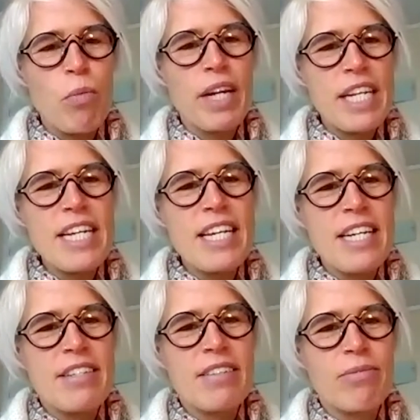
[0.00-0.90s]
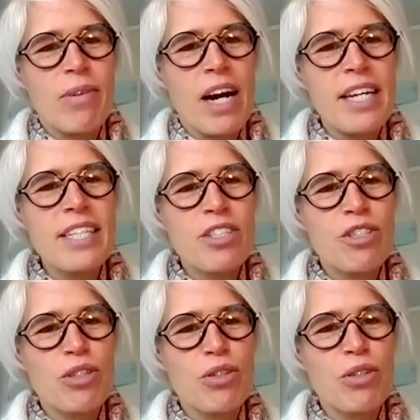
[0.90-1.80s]
we need, right?
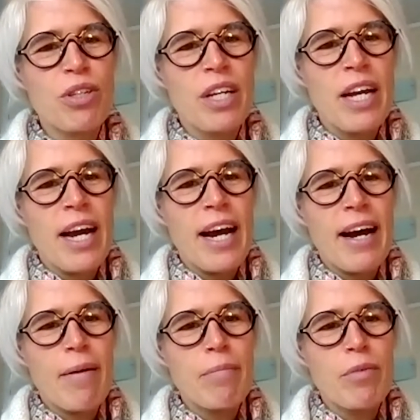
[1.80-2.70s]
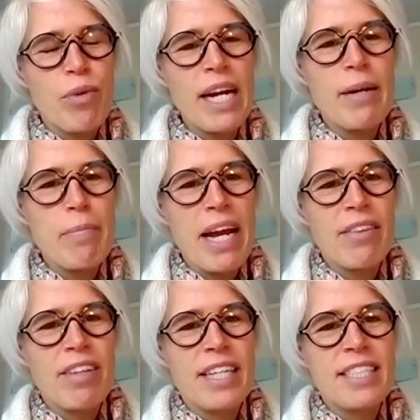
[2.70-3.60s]
To really make
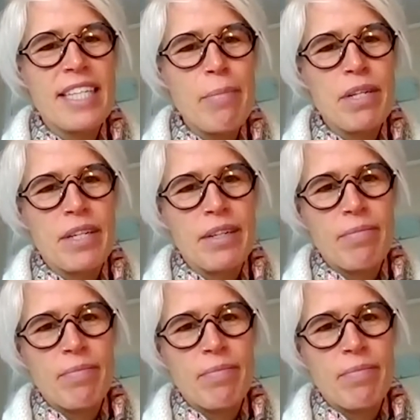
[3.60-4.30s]
things happen.